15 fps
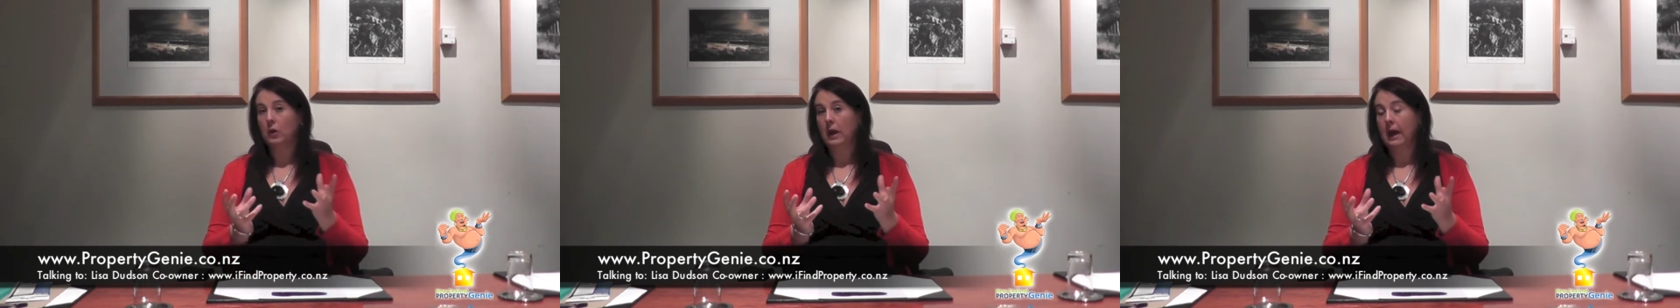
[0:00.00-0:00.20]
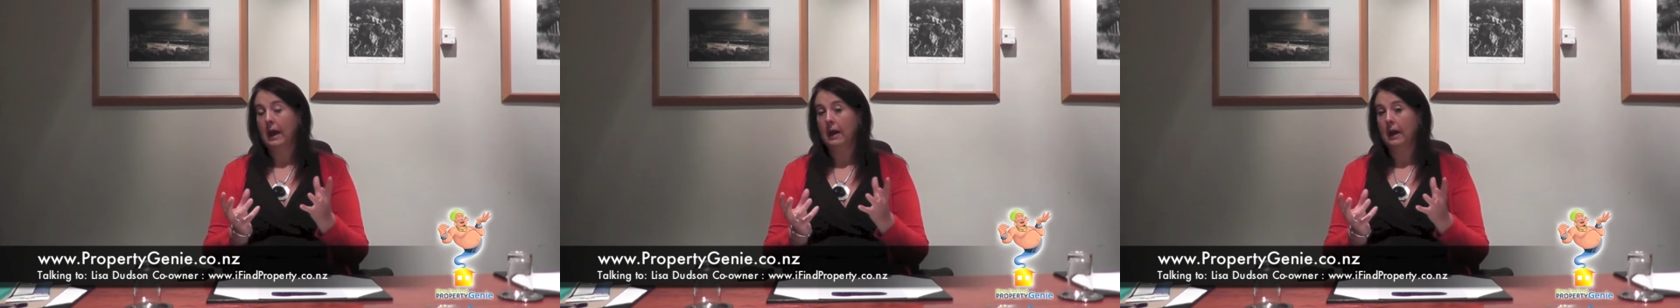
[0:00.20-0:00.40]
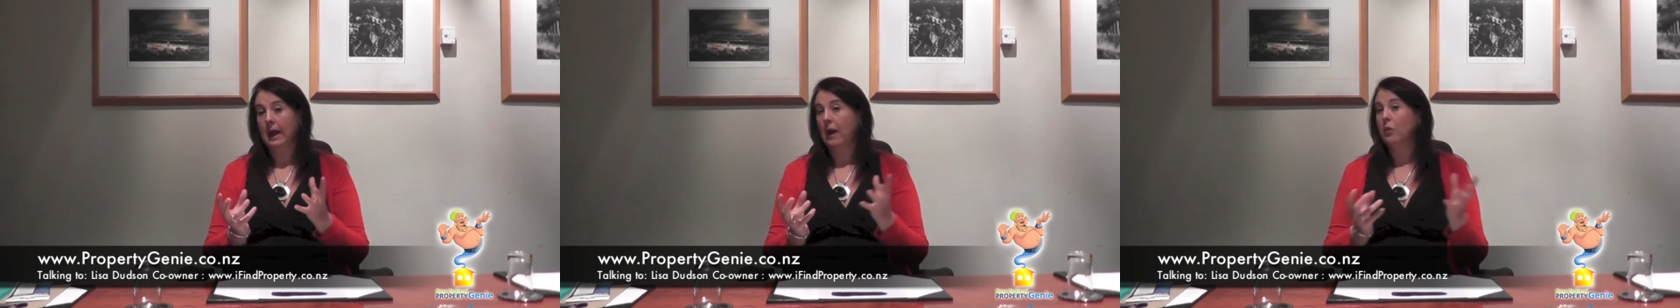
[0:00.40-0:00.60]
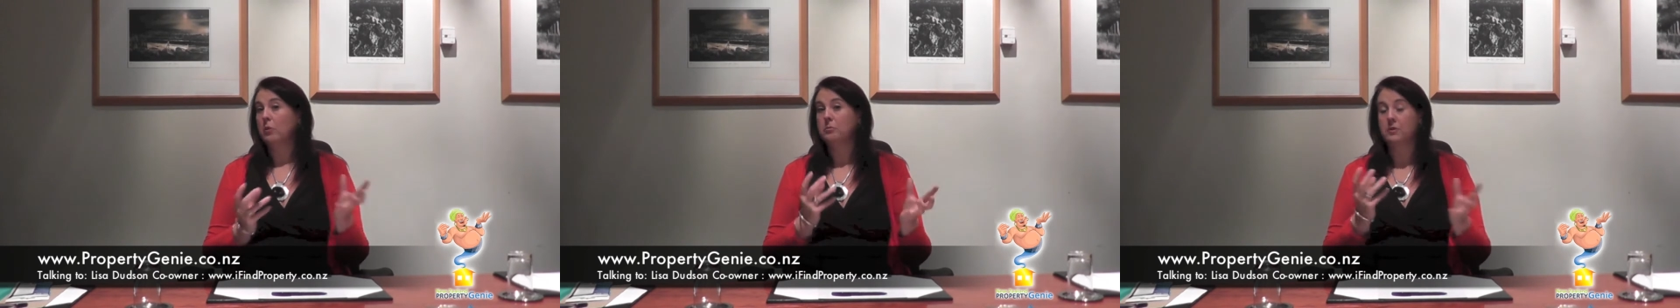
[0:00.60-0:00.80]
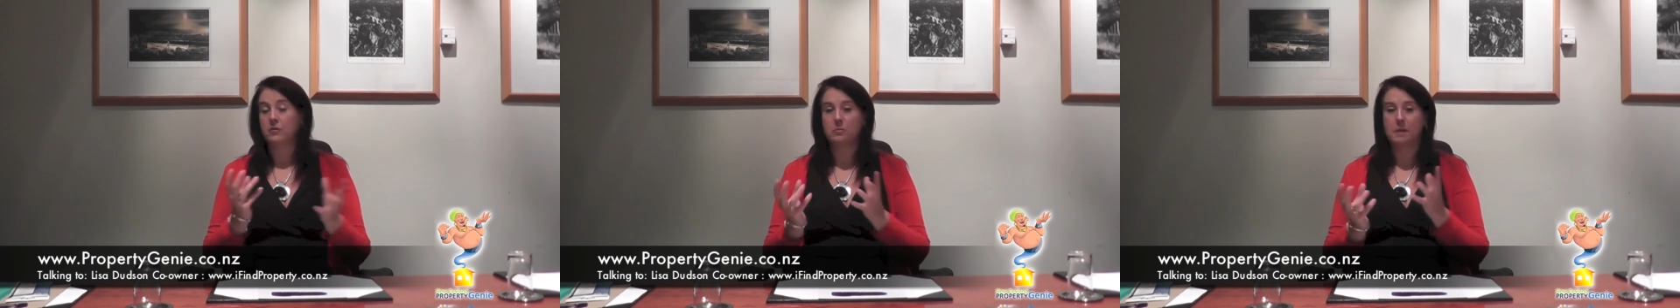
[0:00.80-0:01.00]
how the
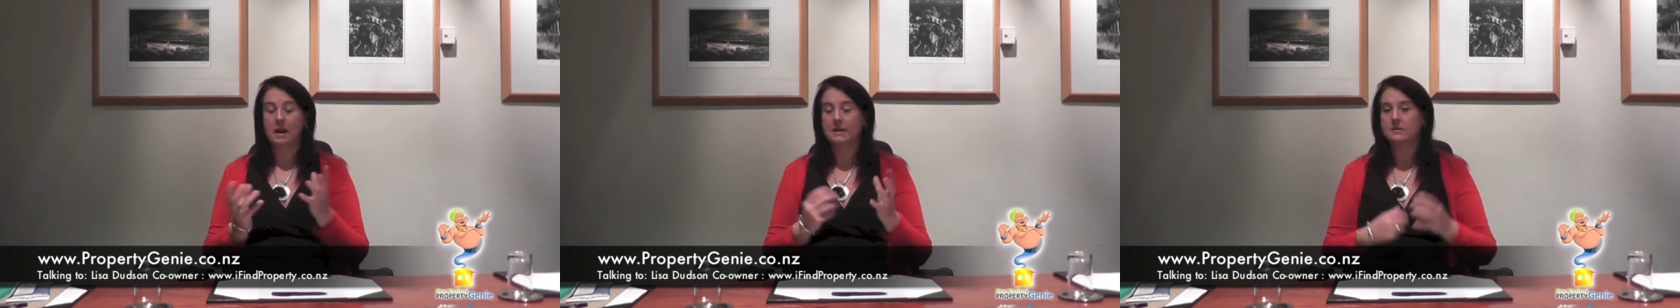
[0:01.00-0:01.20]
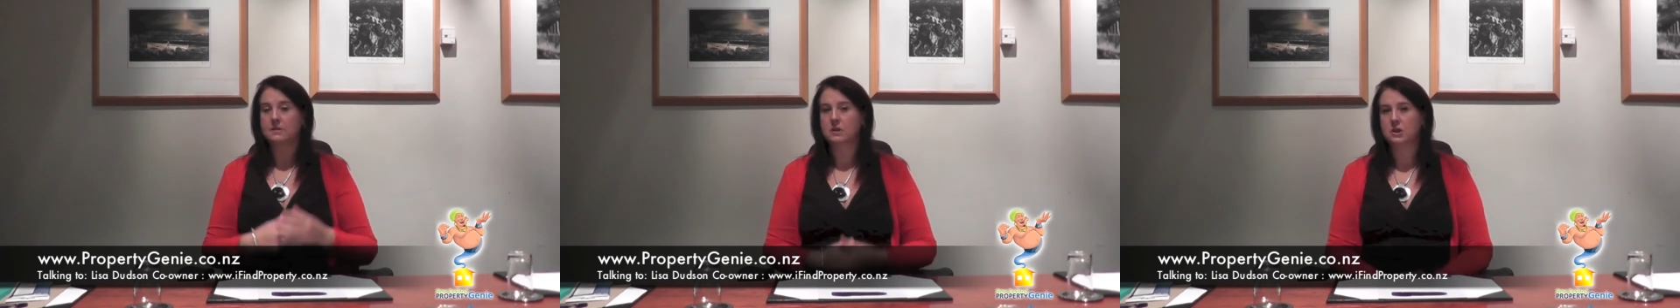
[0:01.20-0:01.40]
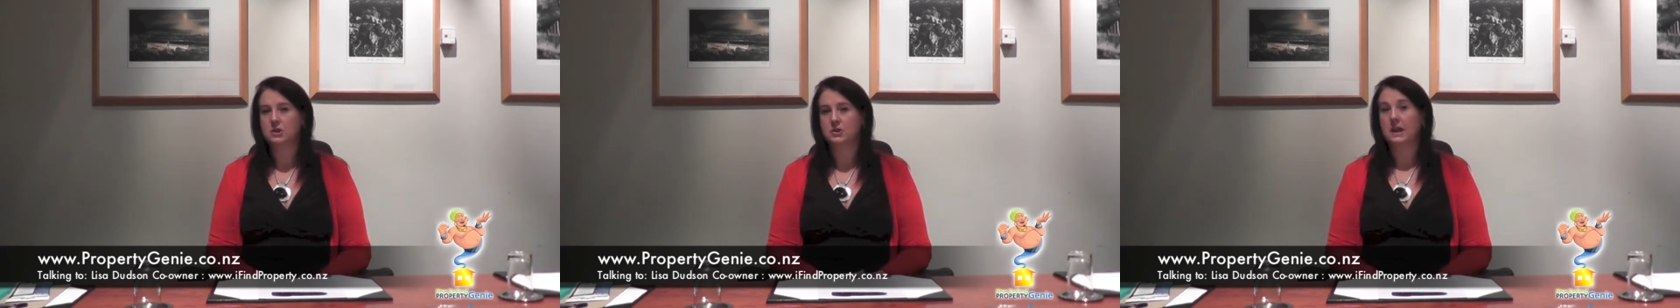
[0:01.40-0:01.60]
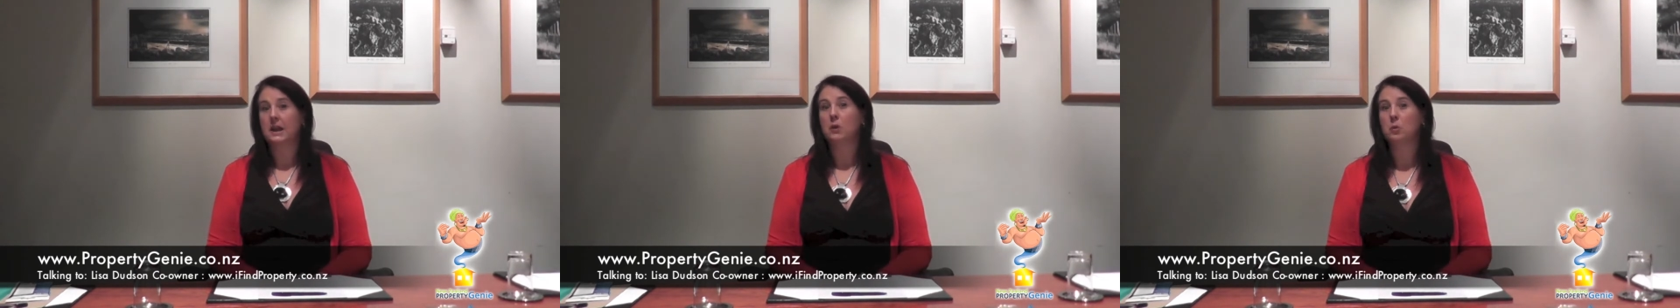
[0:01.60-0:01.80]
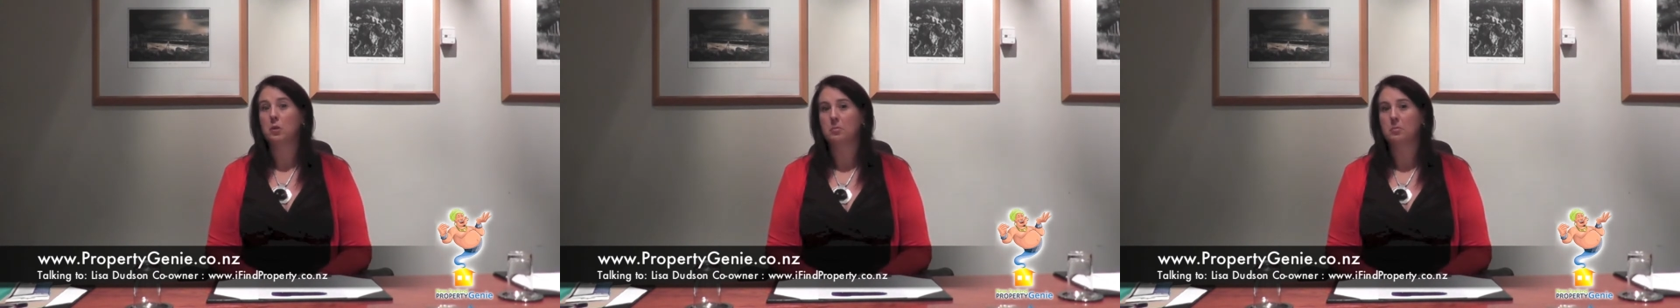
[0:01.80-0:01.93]
different banks are dealing with